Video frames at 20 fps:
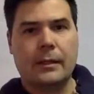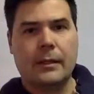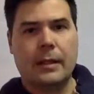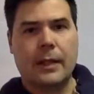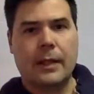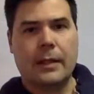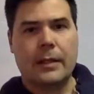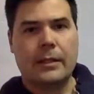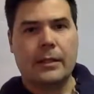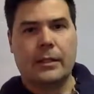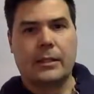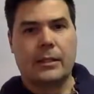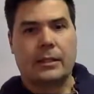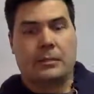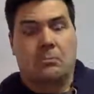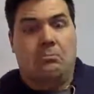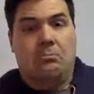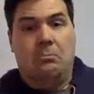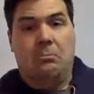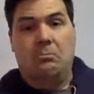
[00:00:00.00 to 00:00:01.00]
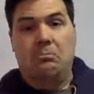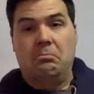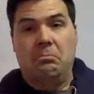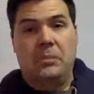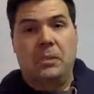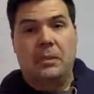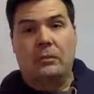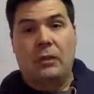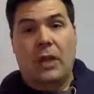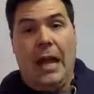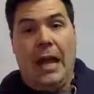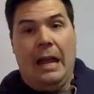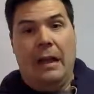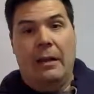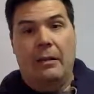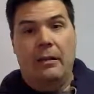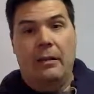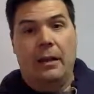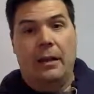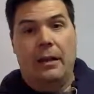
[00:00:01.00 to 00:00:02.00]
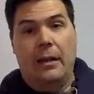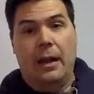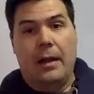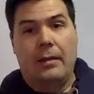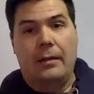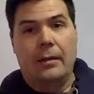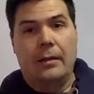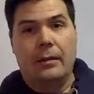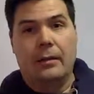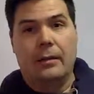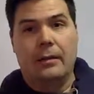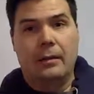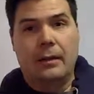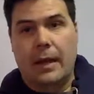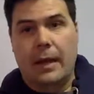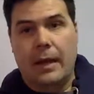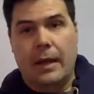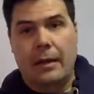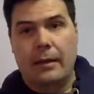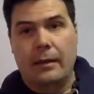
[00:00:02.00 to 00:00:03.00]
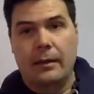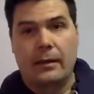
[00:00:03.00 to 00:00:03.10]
like, he just is flat out like, I think that